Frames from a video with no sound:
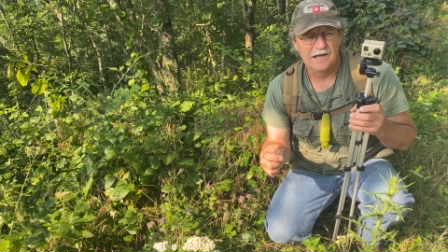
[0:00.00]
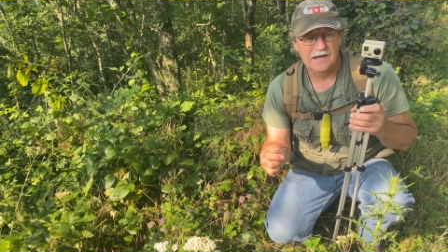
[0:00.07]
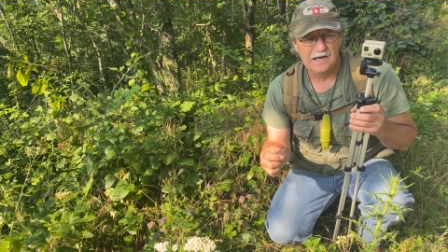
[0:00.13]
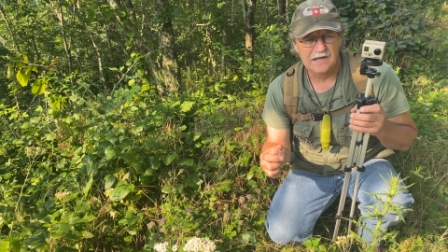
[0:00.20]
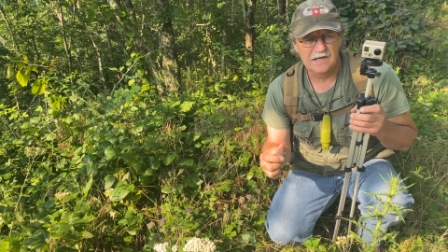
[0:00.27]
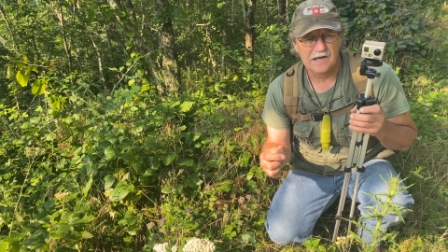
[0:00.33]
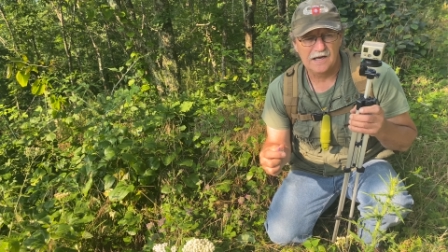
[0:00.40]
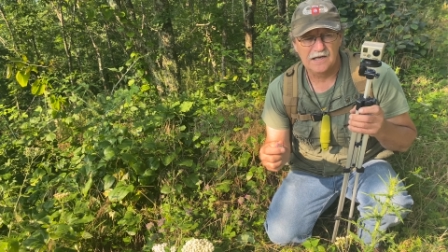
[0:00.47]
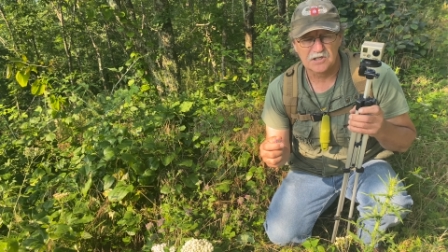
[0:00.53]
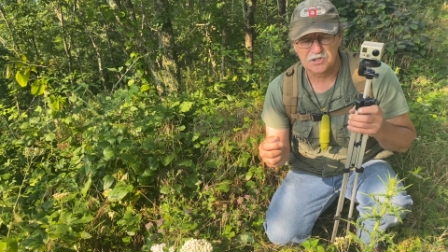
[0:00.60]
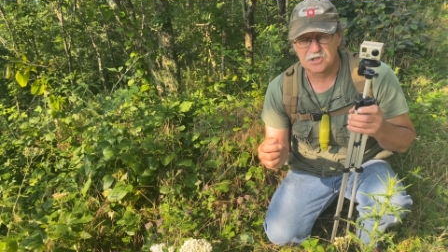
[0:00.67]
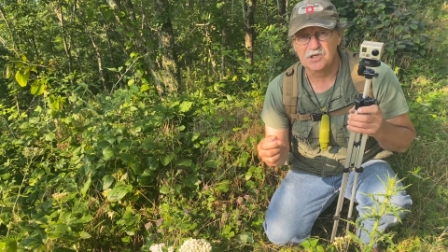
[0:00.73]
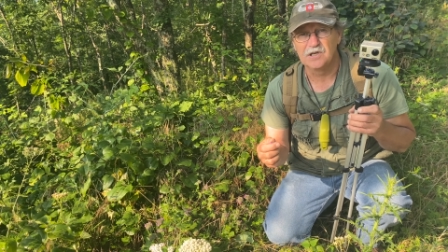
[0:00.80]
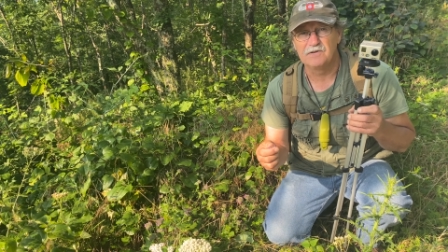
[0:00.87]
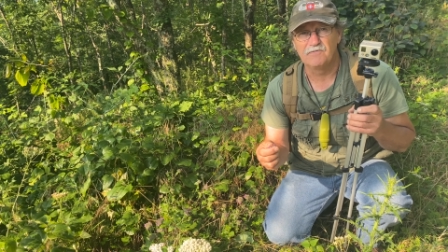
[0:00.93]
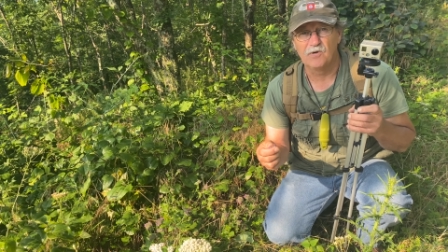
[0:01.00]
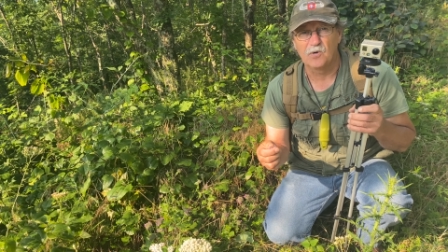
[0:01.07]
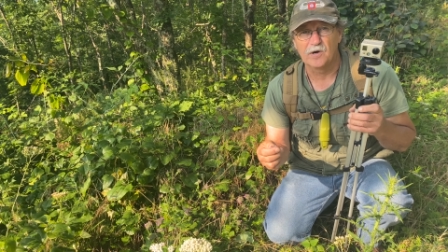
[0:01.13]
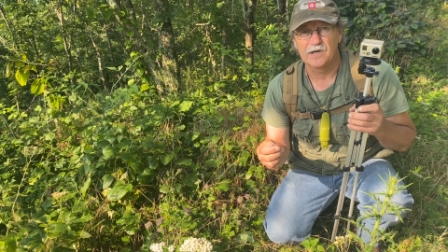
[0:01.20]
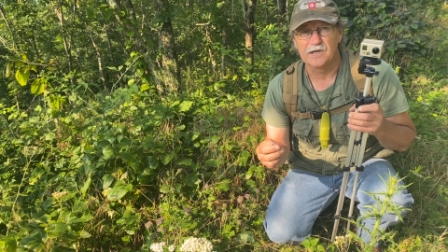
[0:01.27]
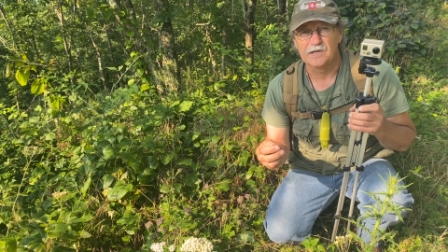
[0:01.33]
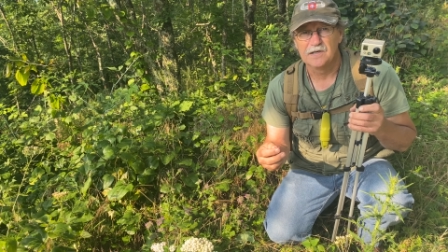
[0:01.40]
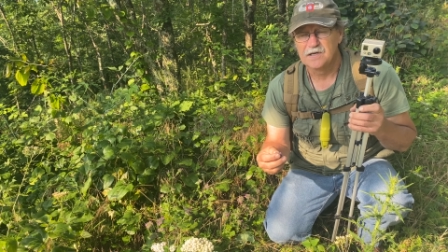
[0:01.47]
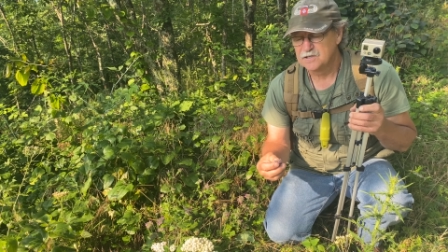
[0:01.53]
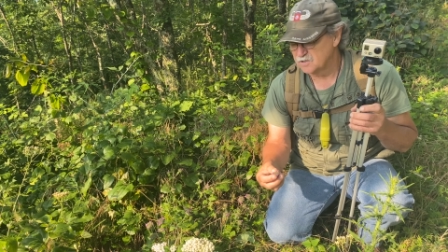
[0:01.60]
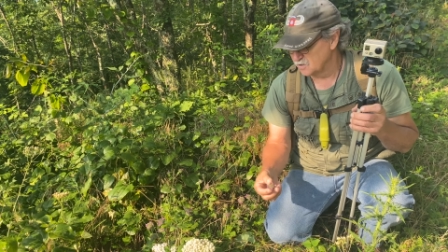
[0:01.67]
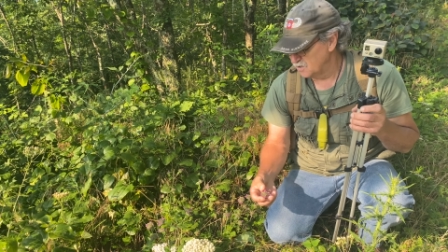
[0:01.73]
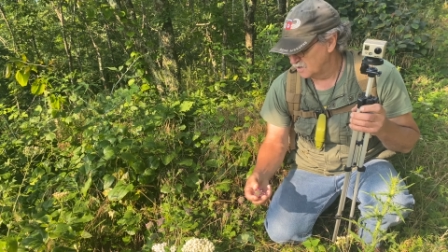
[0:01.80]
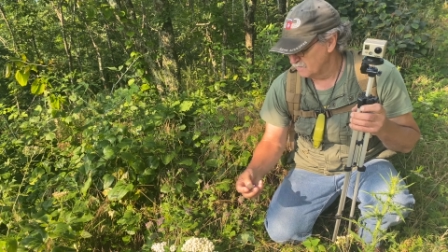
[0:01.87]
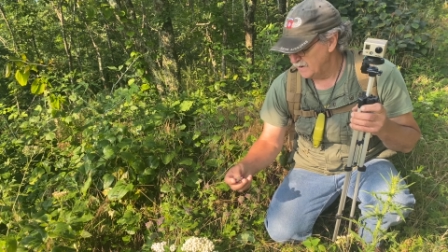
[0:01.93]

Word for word: is good for you. So you can